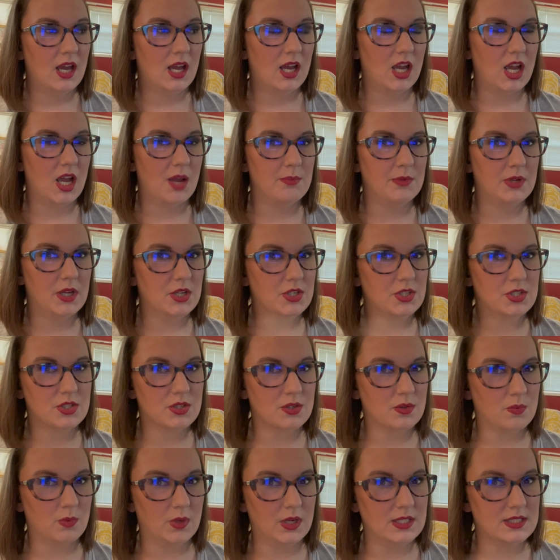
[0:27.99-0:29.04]
I'm not
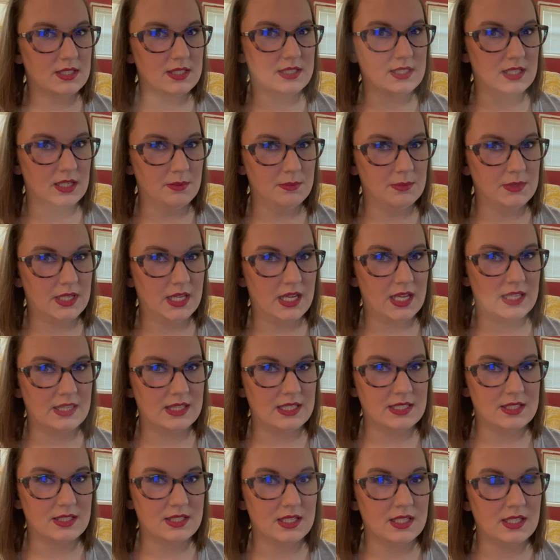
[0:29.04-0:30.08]
sure what Someday
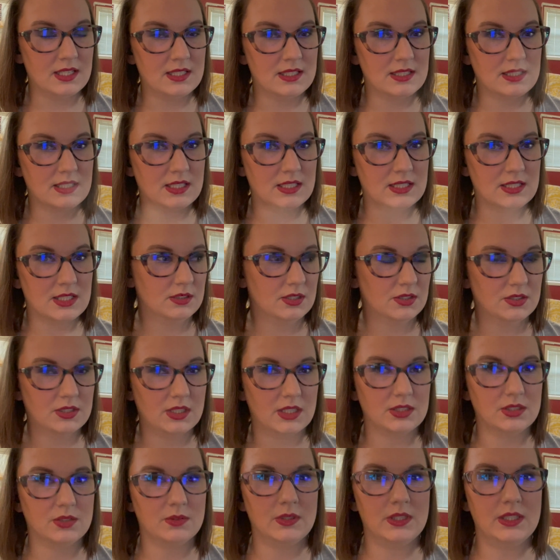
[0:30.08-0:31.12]
this is, because there's
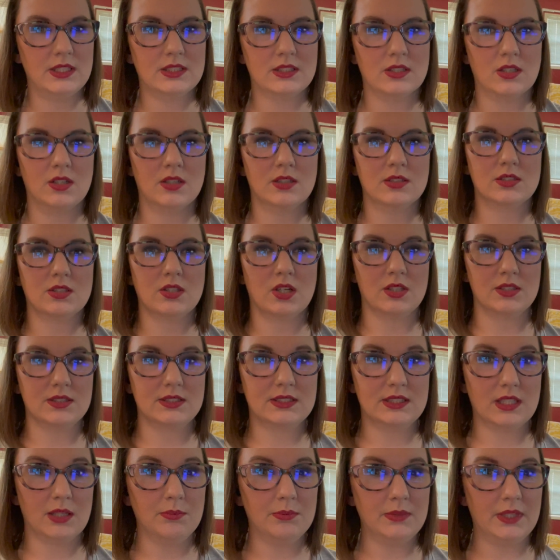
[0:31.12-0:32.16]
like 20 songs called
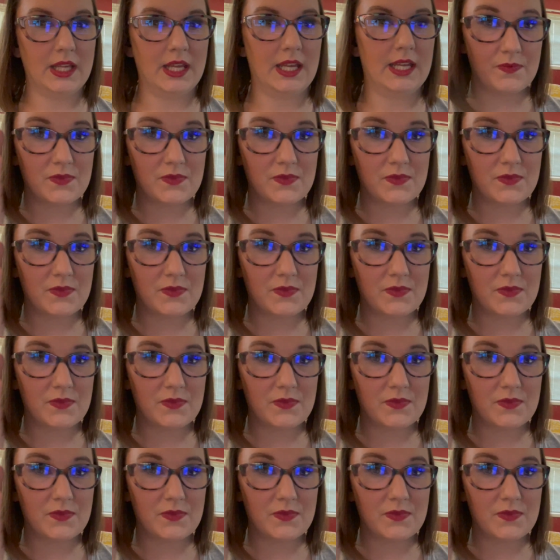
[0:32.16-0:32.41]
Someday.